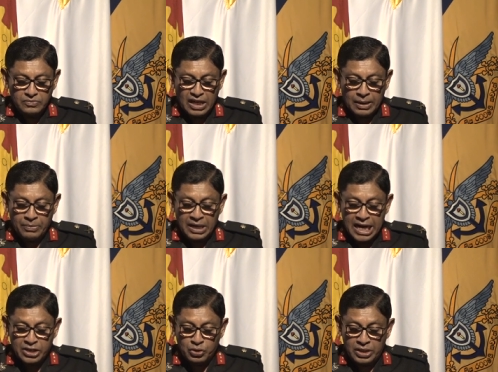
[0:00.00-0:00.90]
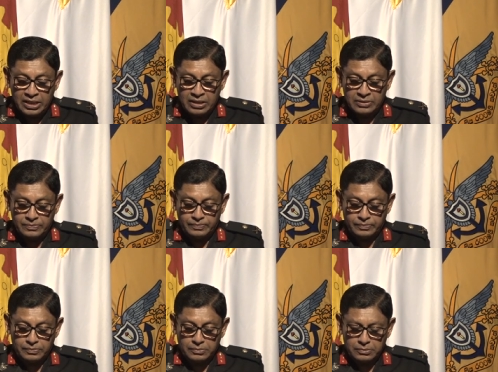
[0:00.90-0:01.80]
I'm glad to hear
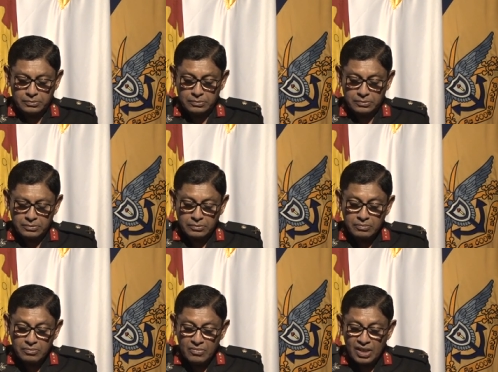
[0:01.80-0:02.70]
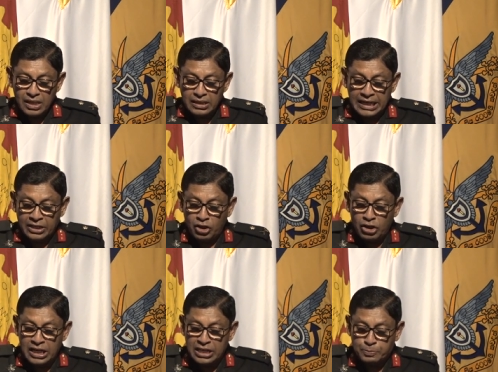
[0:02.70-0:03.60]
that
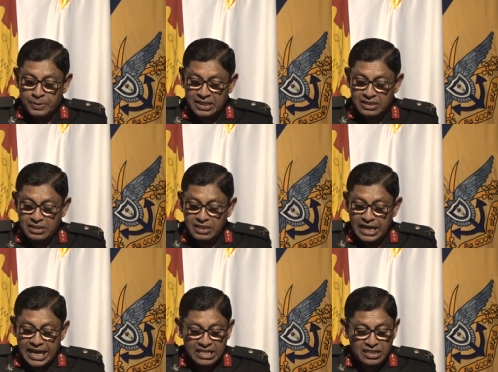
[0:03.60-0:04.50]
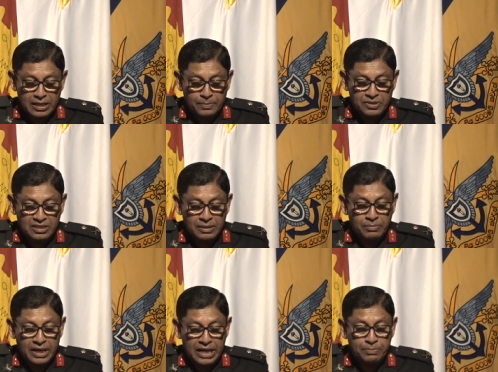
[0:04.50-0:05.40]
all aspects except
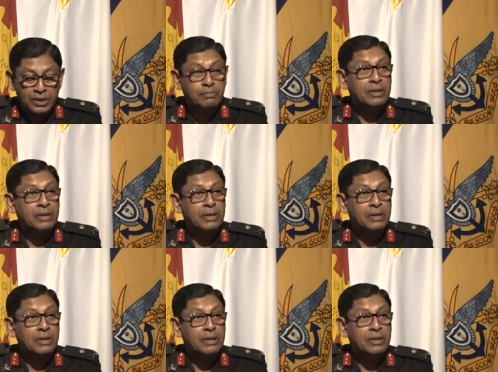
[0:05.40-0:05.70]
some admin